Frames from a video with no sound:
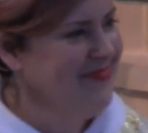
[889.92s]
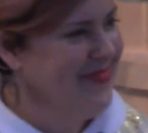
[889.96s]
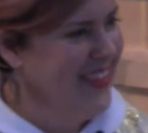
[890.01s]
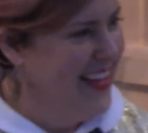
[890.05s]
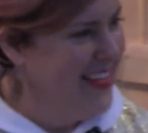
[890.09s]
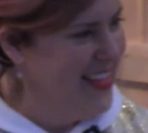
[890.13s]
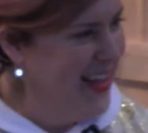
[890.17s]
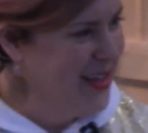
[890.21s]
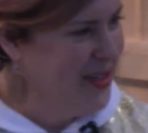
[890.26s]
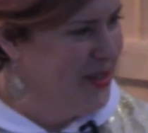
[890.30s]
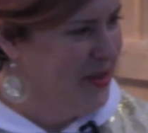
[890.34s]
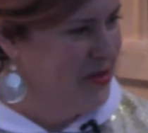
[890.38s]

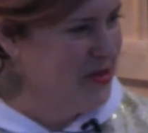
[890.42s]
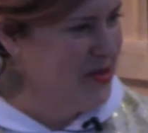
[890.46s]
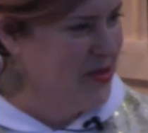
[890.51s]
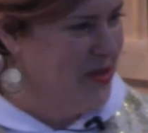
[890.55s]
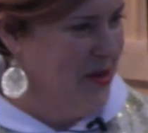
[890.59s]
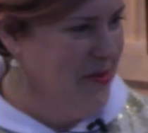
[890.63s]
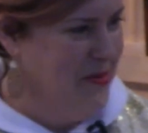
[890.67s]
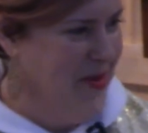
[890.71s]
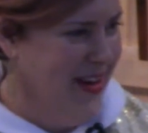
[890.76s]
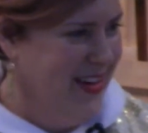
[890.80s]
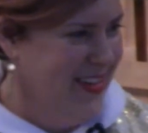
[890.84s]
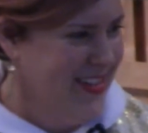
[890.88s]
Thank you so
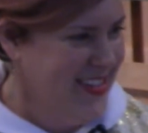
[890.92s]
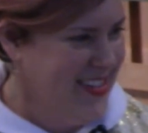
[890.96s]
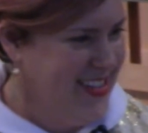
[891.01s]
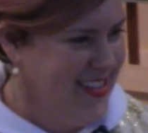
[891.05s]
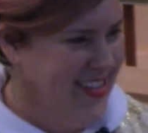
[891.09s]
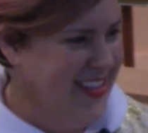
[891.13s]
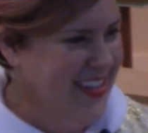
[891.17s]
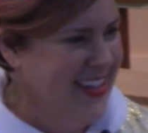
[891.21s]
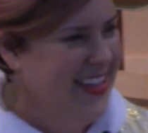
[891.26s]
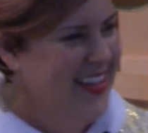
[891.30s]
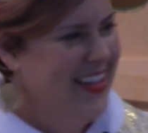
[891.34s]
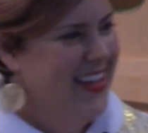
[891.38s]
much.
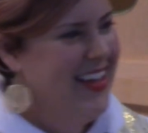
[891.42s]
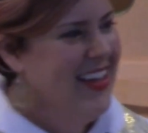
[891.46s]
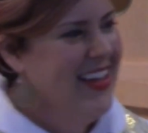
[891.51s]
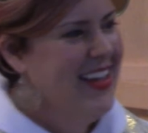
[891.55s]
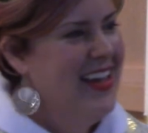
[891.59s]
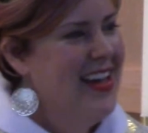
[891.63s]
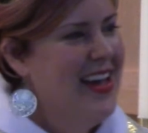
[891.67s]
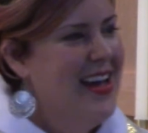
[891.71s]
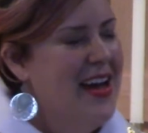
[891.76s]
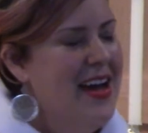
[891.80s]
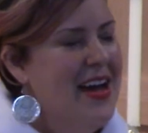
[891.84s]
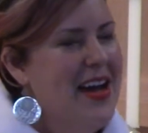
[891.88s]

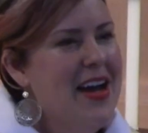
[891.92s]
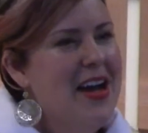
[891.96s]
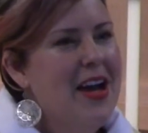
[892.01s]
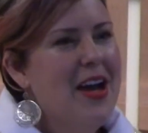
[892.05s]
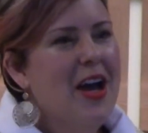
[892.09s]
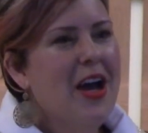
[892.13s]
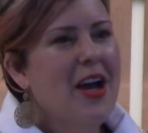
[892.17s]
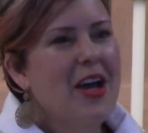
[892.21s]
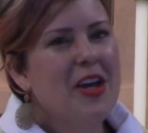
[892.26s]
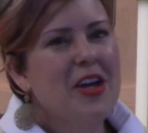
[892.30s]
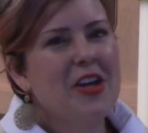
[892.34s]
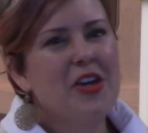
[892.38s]

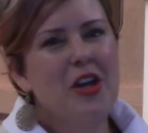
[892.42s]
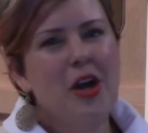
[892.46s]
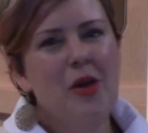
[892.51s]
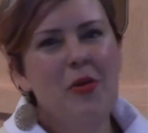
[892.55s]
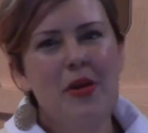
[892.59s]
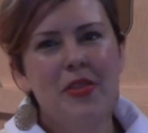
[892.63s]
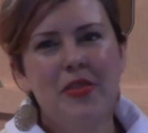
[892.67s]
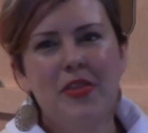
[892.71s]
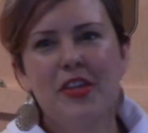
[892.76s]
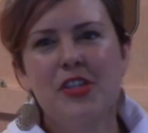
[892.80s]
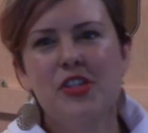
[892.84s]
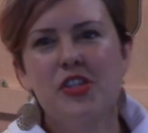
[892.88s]
You know
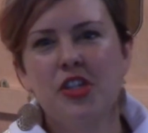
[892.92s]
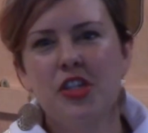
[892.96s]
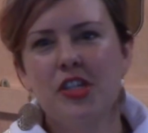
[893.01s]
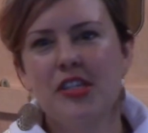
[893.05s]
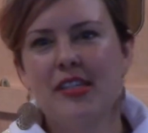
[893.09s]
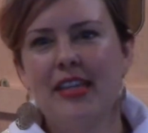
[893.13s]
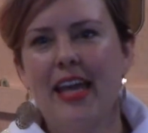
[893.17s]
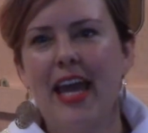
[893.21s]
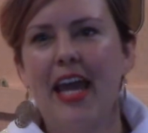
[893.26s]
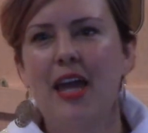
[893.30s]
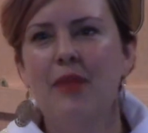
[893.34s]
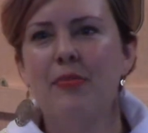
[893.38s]
what? This
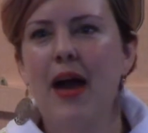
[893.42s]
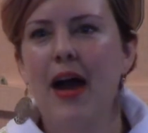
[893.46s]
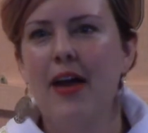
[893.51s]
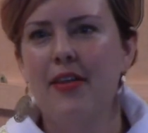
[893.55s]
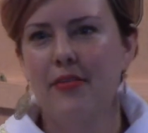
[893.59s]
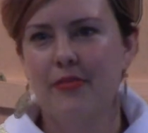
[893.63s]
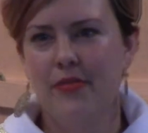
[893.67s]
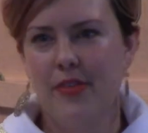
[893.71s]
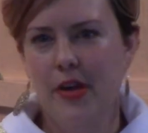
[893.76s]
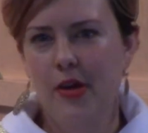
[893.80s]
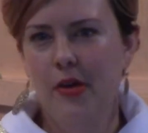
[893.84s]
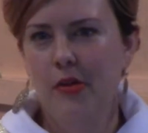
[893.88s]
just came out
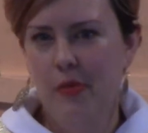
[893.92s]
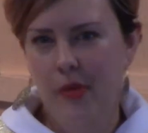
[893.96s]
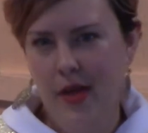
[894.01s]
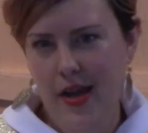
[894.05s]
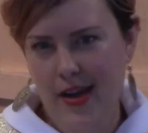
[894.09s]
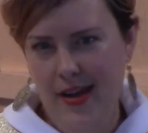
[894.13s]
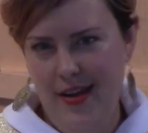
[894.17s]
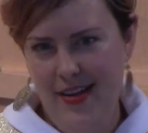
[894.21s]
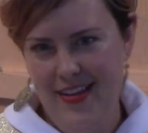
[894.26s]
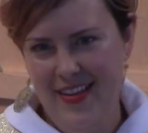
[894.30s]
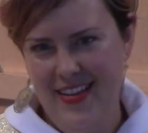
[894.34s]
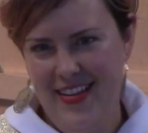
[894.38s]
of
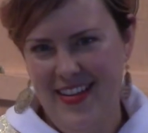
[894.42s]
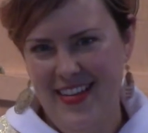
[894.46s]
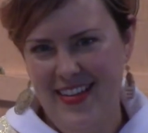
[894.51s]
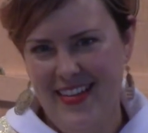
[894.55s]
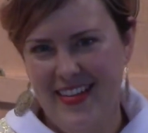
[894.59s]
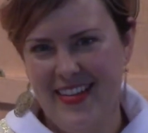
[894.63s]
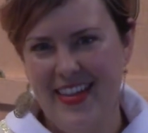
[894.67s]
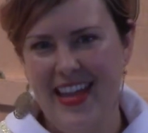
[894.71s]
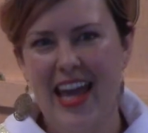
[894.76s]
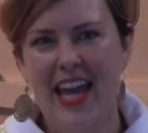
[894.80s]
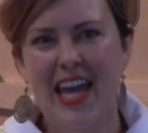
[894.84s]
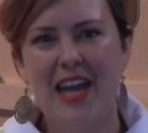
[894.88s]
nowhere.
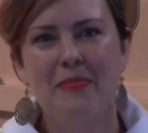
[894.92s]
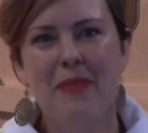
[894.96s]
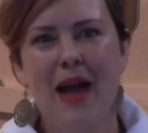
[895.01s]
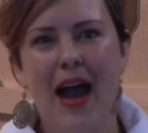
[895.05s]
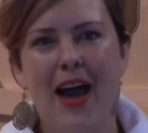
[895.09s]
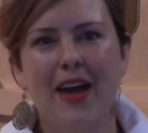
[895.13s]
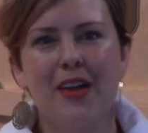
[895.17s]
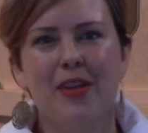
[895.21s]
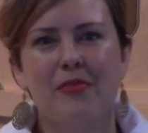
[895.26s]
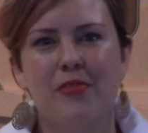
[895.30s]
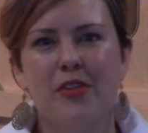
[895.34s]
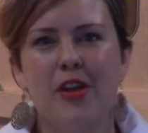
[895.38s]
Came
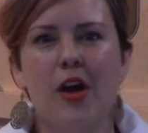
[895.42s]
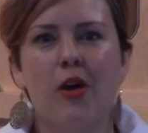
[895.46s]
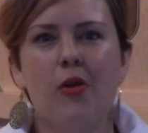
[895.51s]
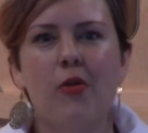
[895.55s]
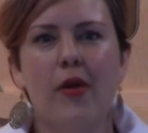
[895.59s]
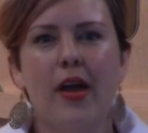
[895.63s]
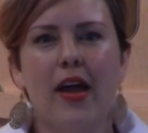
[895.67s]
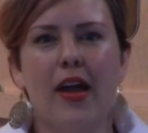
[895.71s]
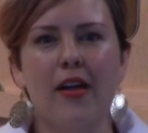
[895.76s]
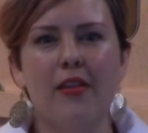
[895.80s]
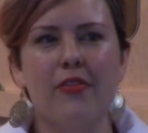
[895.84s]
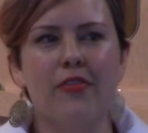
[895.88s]
out of
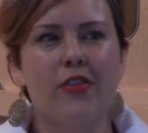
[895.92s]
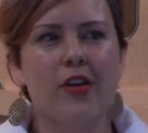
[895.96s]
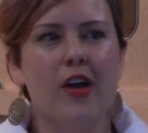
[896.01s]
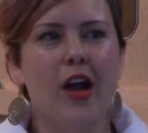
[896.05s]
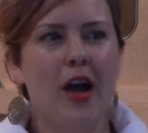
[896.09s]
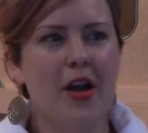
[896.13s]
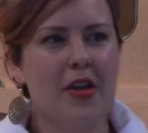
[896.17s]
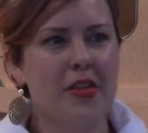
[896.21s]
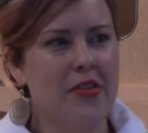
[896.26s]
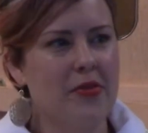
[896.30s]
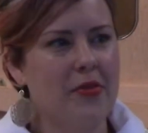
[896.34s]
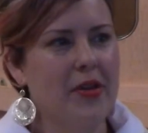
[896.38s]
nowhere for
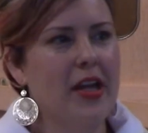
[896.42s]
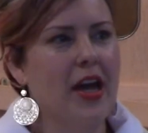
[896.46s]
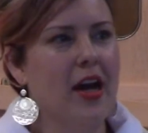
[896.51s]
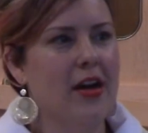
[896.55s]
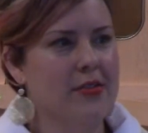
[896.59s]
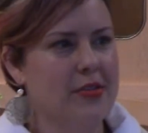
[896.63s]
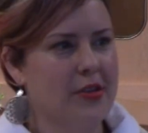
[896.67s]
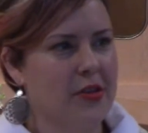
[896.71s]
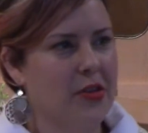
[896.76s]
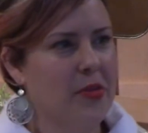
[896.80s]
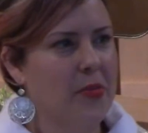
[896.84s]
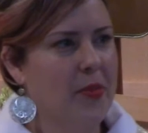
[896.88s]
our
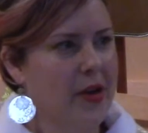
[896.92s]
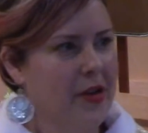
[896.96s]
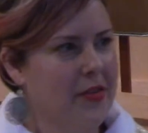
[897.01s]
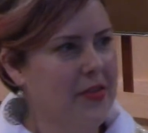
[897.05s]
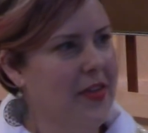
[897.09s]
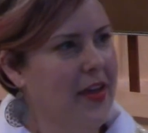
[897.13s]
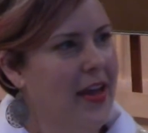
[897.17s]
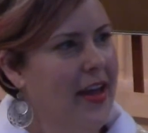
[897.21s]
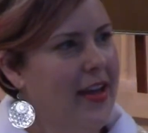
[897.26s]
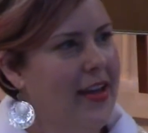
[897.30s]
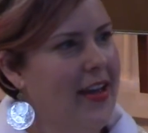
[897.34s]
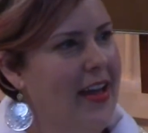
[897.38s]
300th
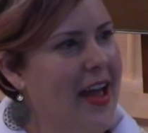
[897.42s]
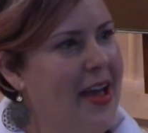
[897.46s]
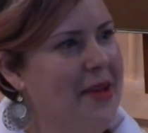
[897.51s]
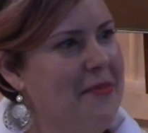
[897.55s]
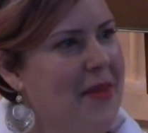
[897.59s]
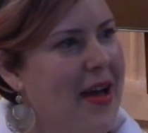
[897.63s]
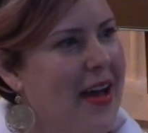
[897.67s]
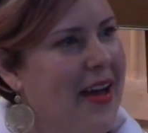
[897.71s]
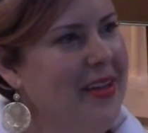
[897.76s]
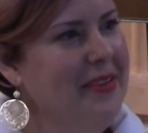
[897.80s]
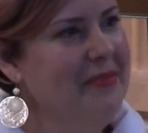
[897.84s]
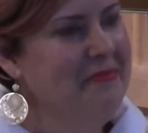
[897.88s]
birthday.
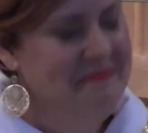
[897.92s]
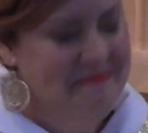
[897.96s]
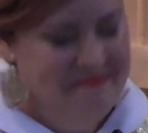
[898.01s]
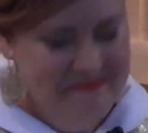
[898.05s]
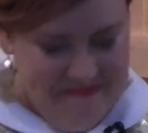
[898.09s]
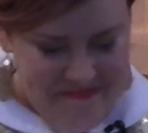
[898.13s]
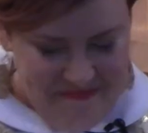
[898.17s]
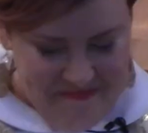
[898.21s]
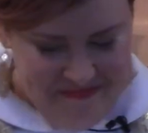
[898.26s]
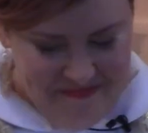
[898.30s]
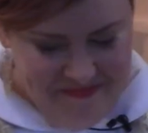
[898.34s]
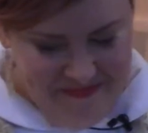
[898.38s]
Amen?
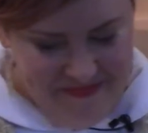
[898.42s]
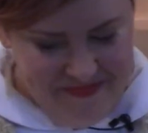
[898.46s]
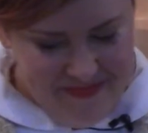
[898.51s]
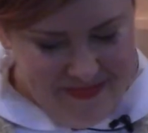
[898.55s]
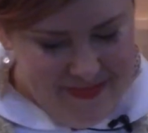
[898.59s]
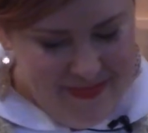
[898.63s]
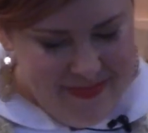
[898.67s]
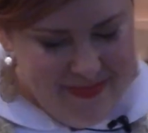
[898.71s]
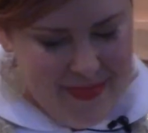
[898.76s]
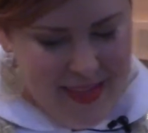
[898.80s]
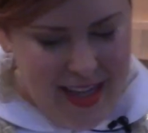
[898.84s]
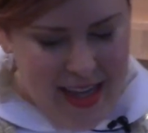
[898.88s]

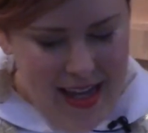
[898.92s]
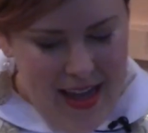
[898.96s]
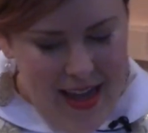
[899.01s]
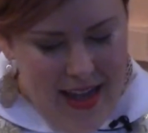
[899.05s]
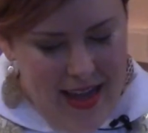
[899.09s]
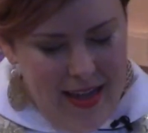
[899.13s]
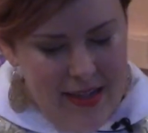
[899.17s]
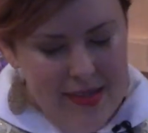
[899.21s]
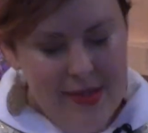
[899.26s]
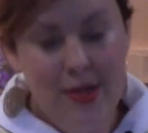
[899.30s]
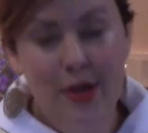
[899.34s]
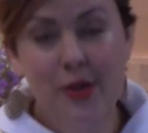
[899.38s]
Amen?
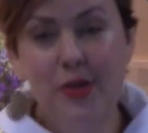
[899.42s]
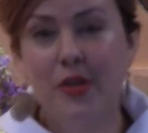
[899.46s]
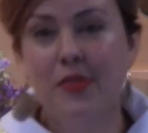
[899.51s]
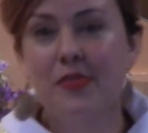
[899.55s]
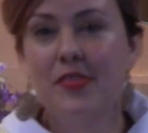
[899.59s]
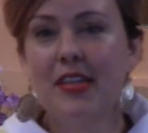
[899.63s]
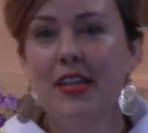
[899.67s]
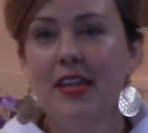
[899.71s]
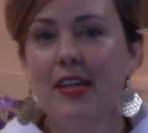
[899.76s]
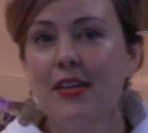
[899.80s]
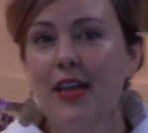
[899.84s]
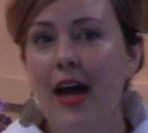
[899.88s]
So you've
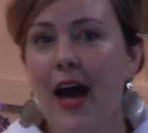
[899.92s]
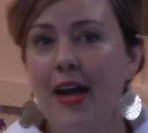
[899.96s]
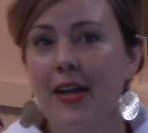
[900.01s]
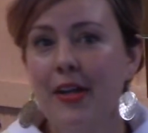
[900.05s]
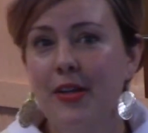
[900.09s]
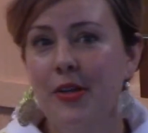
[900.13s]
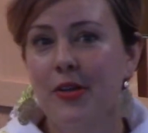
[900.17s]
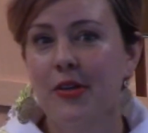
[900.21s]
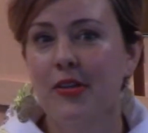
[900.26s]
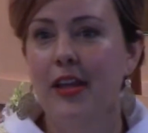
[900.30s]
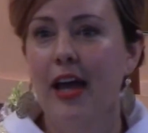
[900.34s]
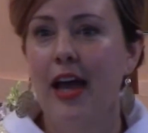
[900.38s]
seen a lot in
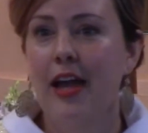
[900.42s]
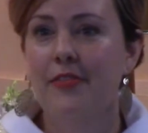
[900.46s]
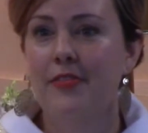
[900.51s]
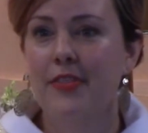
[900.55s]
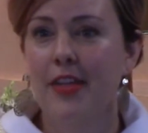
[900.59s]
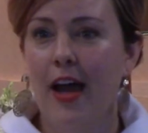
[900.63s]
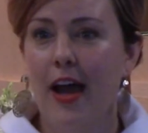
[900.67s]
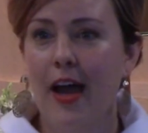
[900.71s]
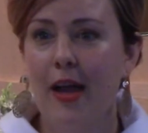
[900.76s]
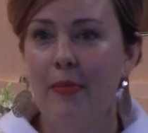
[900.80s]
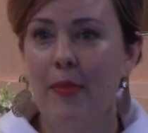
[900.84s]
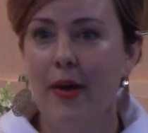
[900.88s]
your
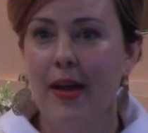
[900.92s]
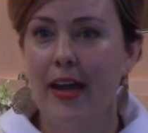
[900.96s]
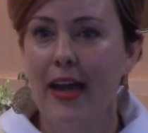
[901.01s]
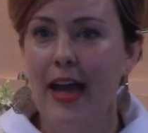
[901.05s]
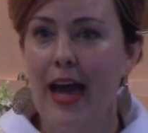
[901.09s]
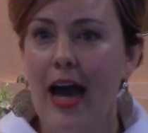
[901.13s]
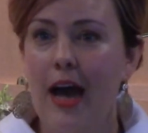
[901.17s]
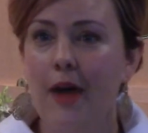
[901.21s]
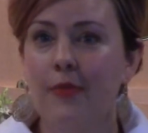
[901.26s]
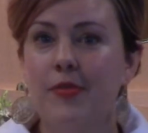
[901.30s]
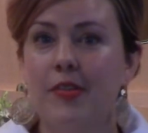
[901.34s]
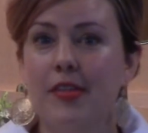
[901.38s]
lifetime, but I
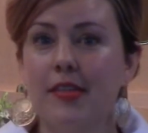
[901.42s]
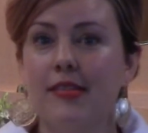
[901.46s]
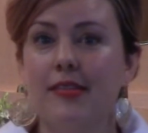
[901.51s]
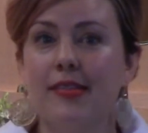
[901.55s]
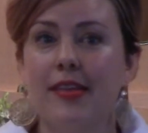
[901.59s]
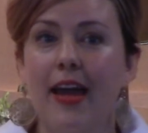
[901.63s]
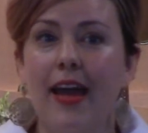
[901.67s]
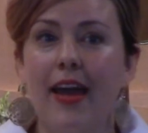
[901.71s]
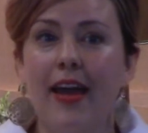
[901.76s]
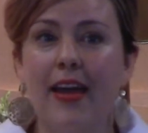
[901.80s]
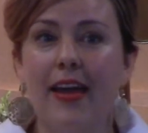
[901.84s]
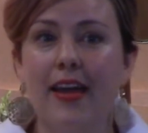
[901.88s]
have to
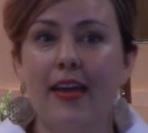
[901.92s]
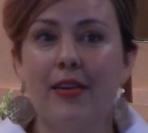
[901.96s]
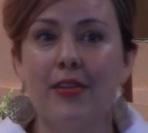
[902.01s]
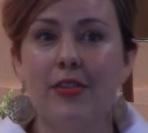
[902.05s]
say,